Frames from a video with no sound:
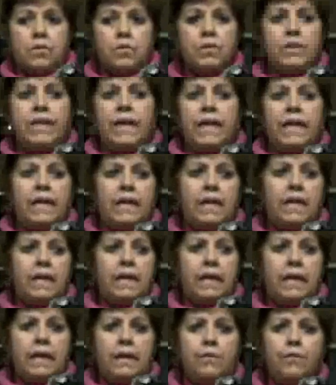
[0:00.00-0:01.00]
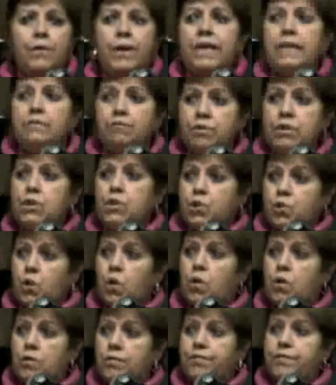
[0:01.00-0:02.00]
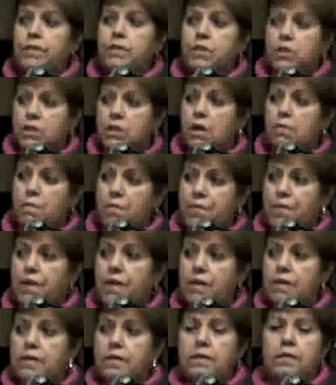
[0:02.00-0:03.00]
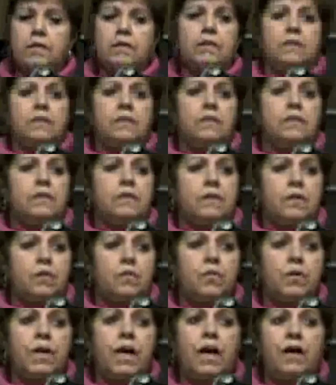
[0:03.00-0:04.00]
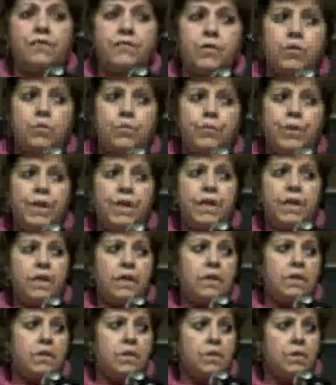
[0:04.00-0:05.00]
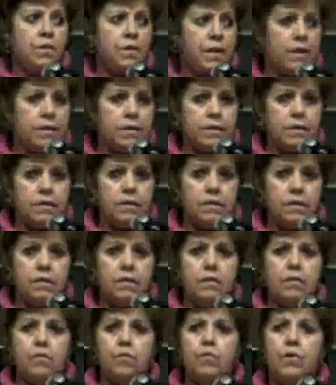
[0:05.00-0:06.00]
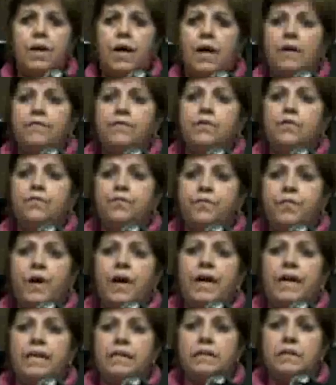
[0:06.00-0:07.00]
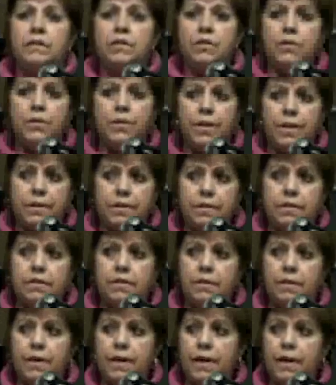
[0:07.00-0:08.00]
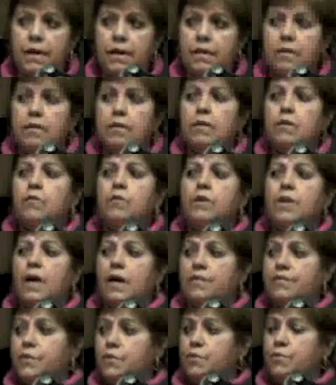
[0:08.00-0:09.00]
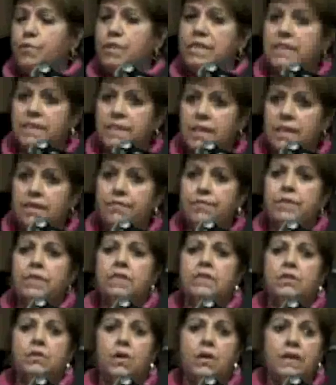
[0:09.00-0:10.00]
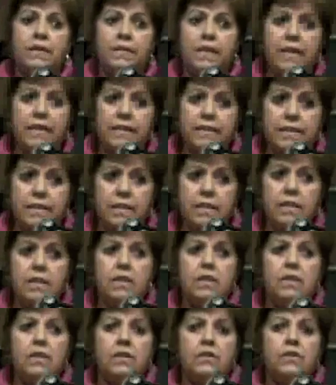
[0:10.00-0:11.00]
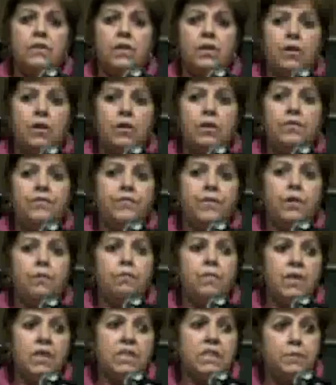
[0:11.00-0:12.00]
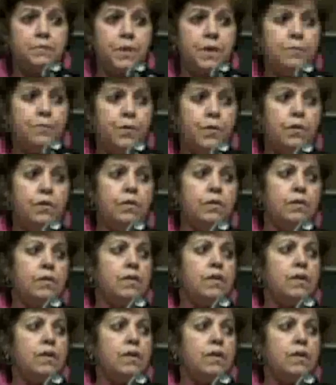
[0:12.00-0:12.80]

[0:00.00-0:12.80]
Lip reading: get a great result for something, we have to be unit. We have to fight unit, okay? We have to receive the solidarity not only from these people,